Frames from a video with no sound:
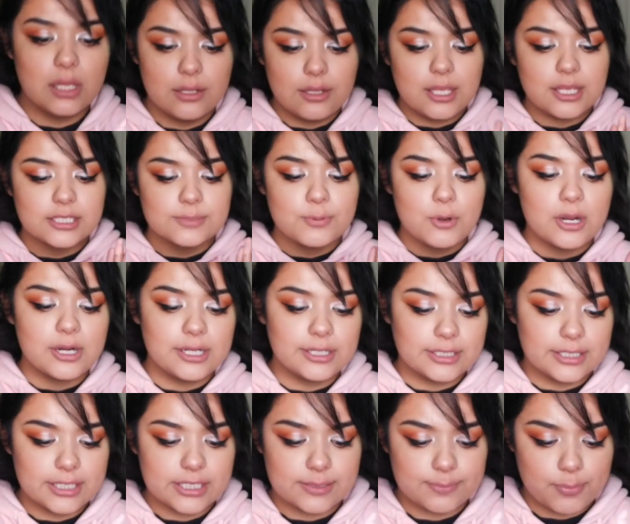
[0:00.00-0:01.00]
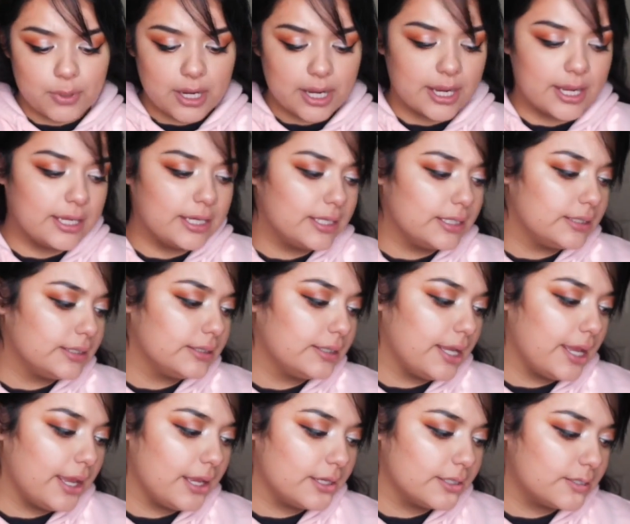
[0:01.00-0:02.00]
Next product is by
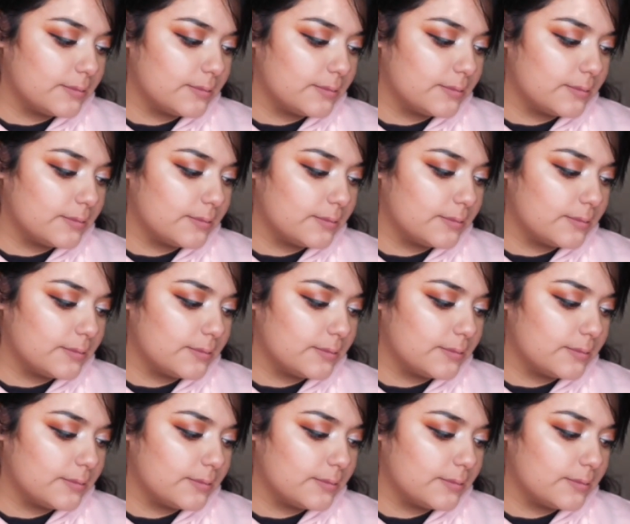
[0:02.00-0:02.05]
Ace